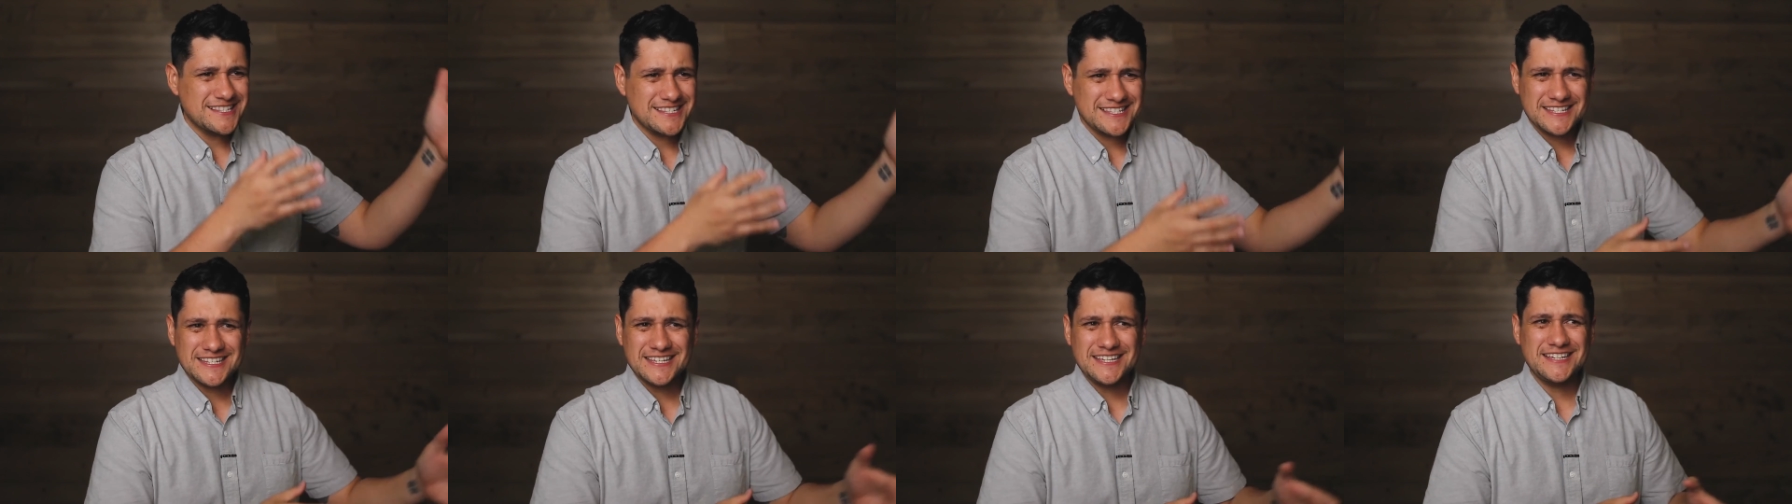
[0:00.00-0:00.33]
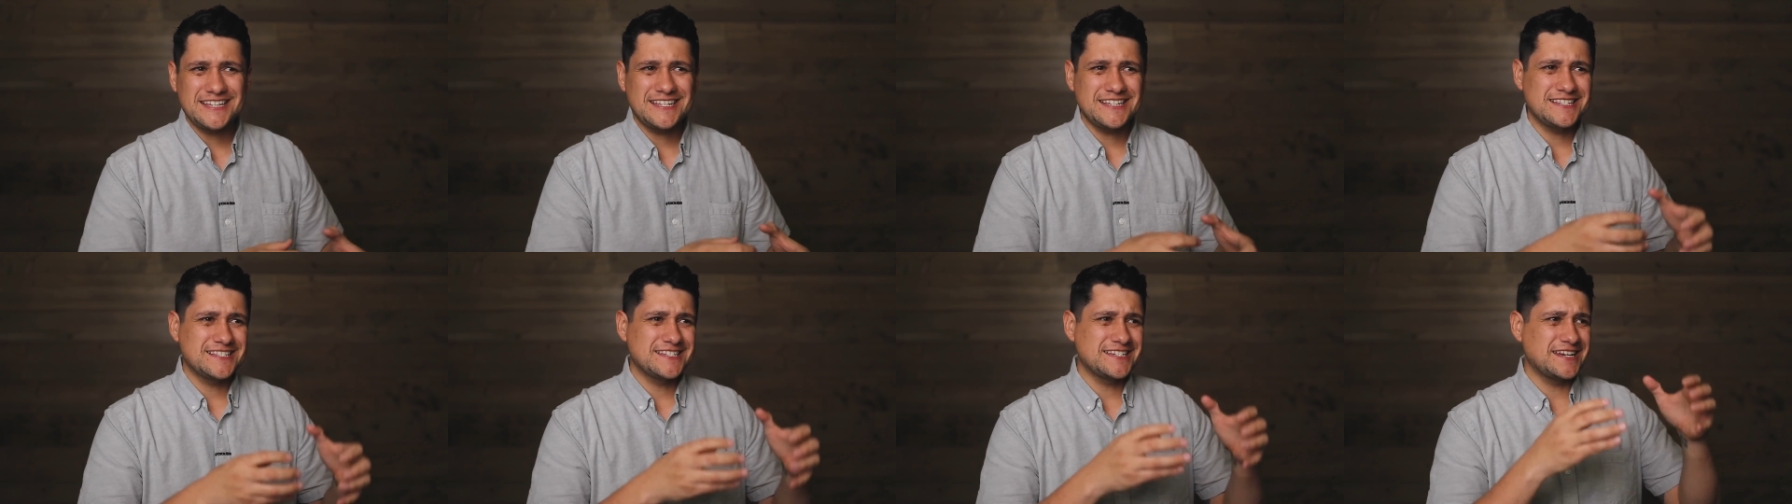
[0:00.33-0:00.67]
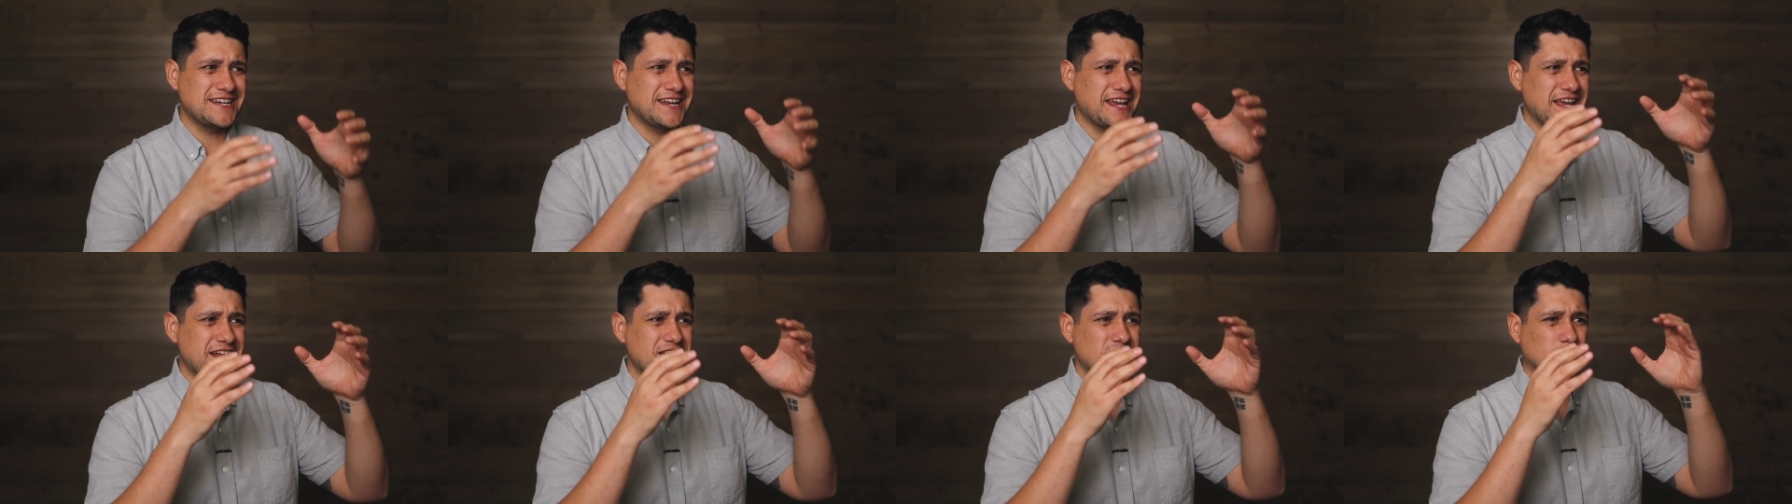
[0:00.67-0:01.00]
seized
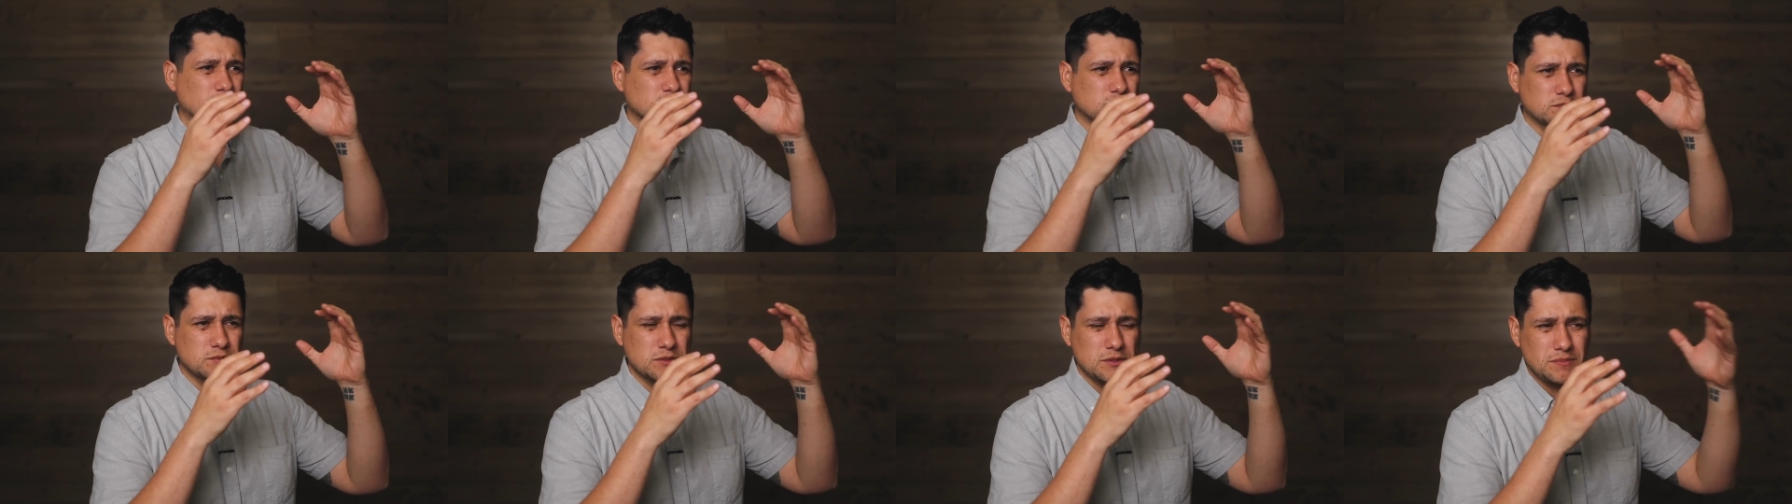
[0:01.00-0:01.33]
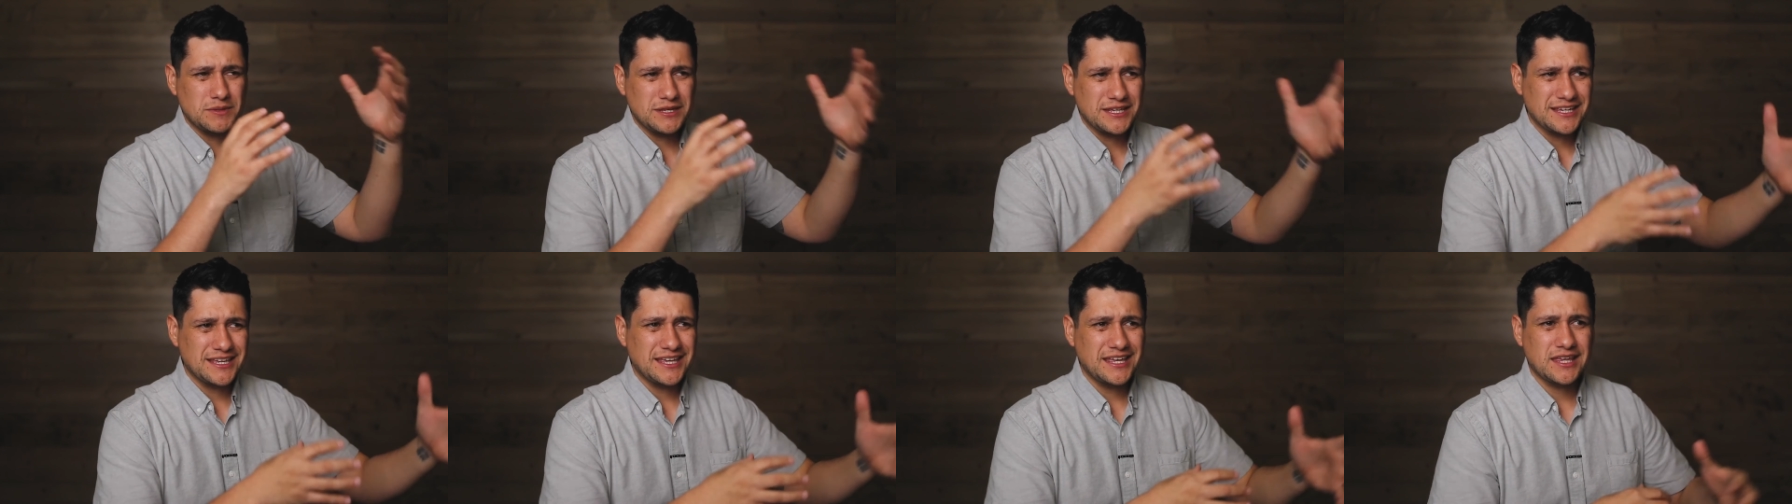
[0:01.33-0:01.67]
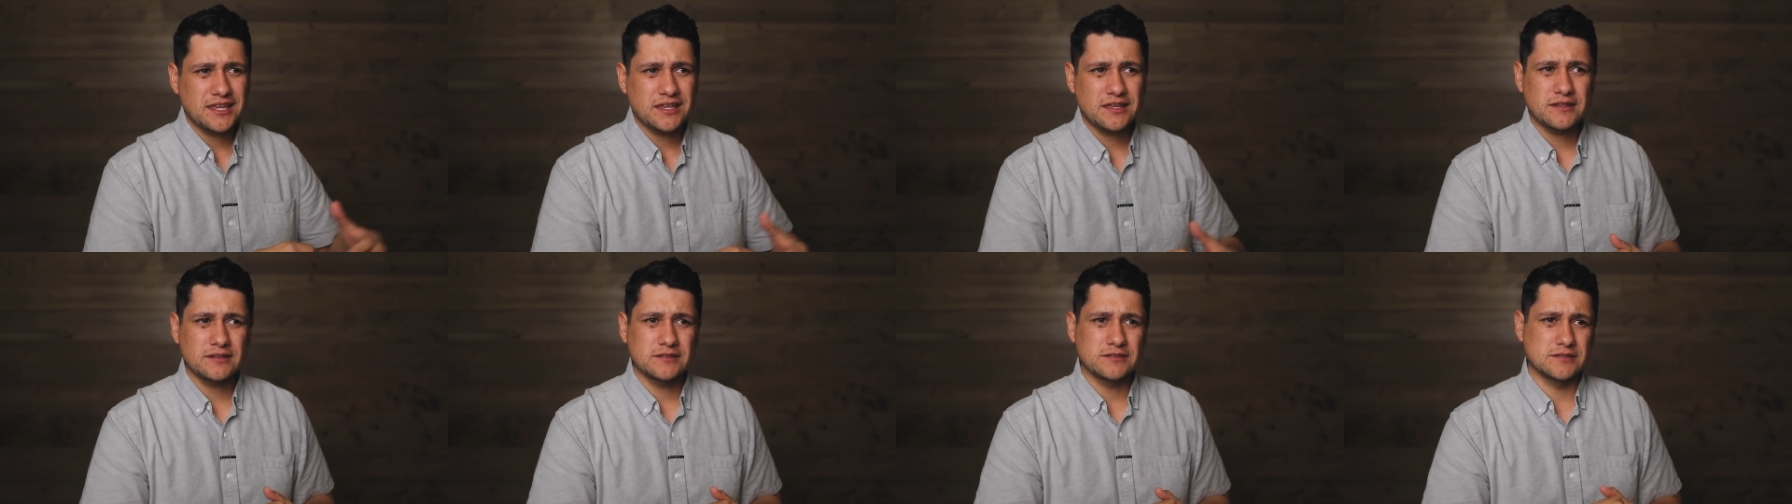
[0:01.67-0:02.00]
and ultimately being
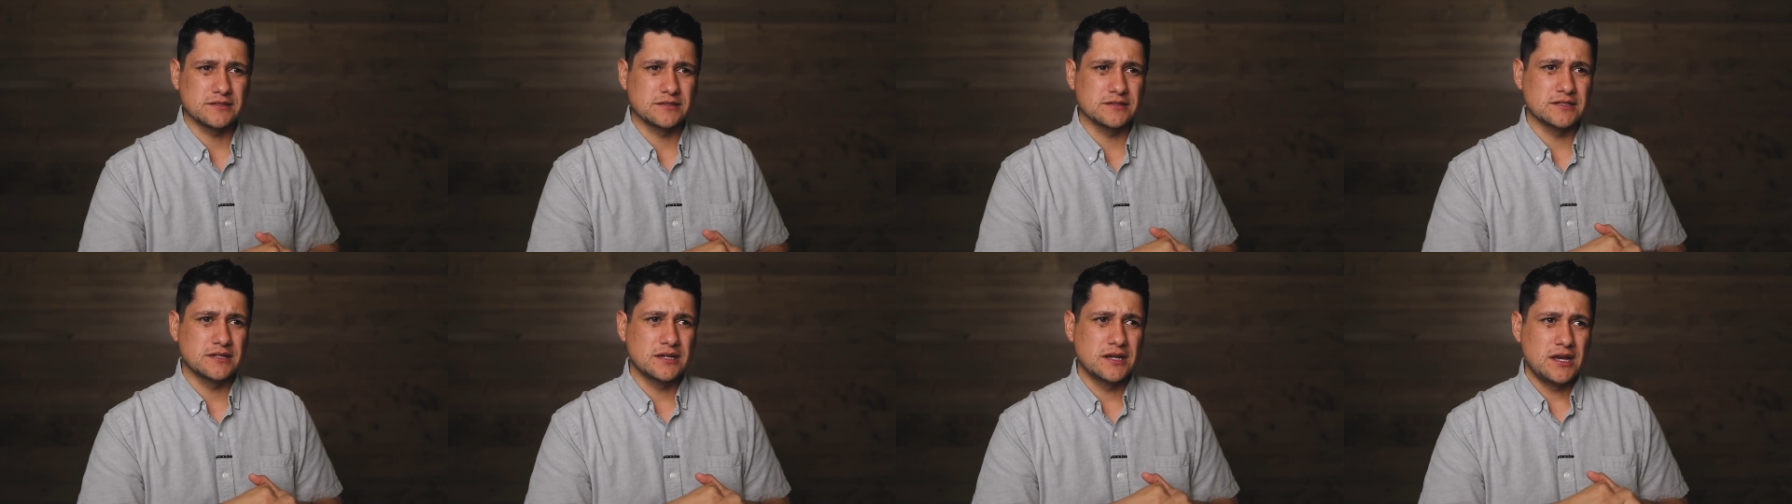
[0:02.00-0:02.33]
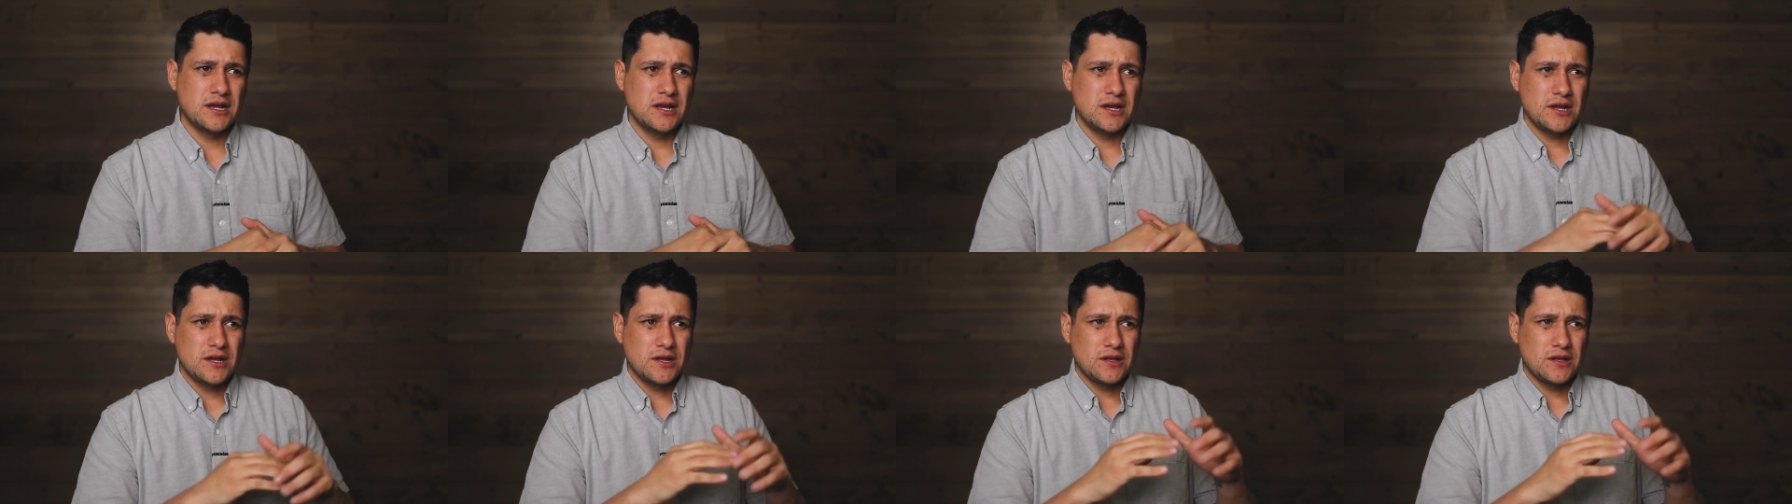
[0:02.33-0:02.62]
killed,